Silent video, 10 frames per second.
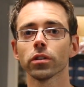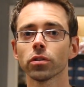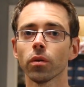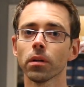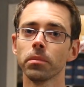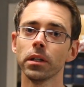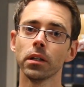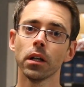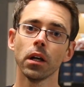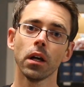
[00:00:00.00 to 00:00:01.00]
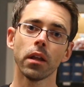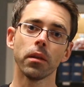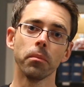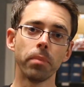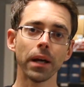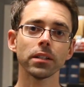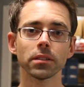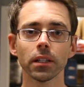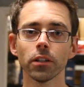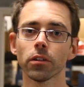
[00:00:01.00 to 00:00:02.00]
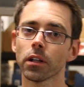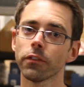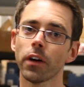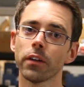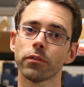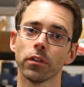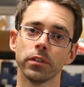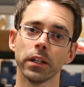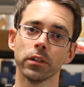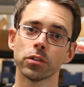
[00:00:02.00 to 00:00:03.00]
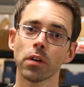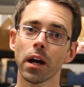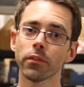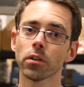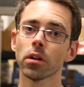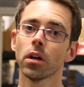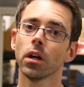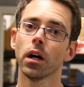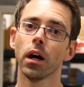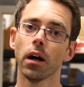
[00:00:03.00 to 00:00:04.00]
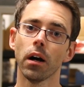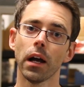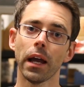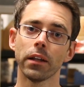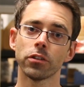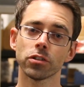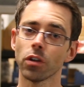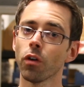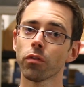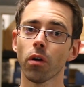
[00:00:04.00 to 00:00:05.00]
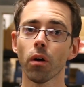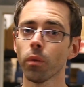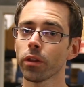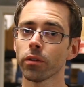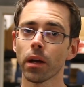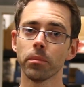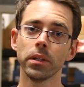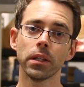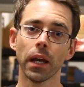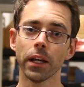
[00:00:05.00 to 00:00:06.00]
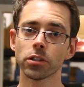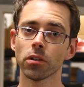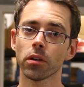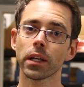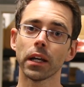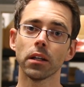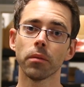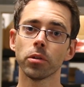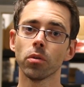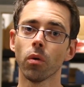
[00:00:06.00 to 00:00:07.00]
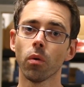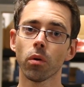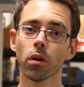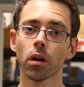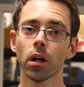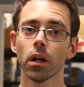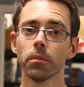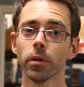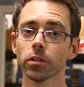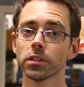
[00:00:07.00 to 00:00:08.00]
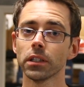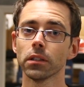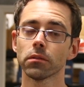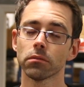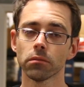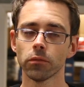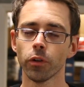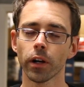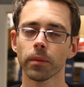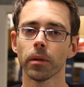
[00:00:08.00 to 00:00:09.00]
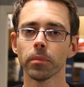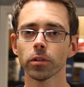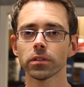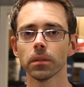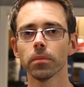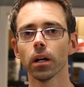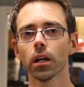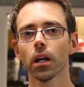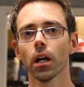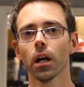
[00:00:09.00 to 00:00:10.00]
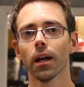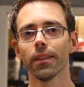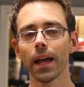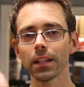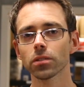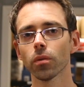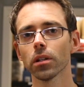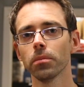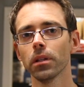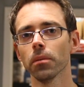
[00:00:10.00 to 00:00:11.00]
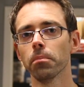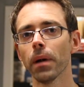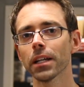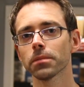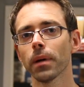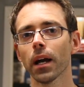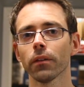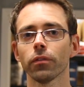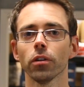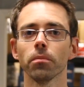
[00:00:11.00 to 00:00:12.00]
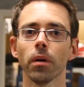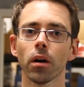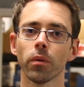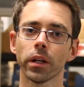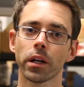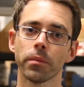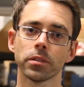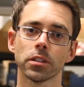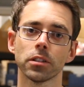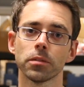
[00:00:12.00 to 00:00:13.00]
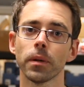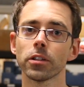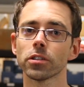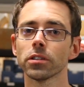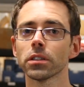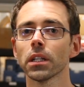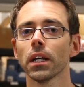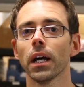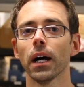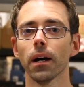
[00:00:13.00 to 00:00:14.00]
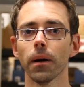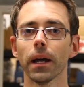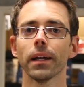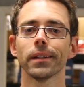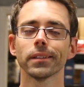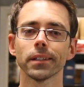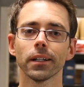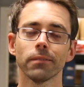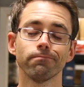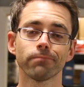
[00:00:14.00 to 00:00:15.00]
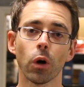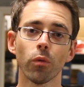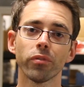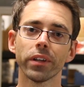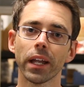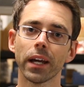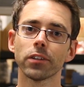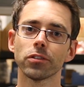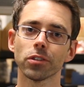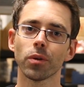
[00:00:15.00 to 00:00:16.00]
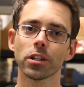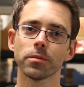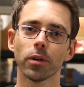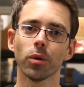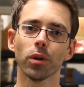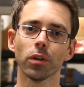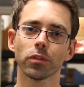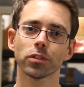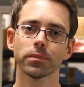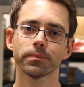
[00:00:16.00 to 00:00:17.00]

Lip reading: It's going to be the best thing you're going to find for a daily driver, and just overall, whether that be H&R, KW, or Bilstein. We recommend Bilstein, but that's going to be the best bang for your buck when it comes to suspensions, and hopefully that answers your question about coilovers.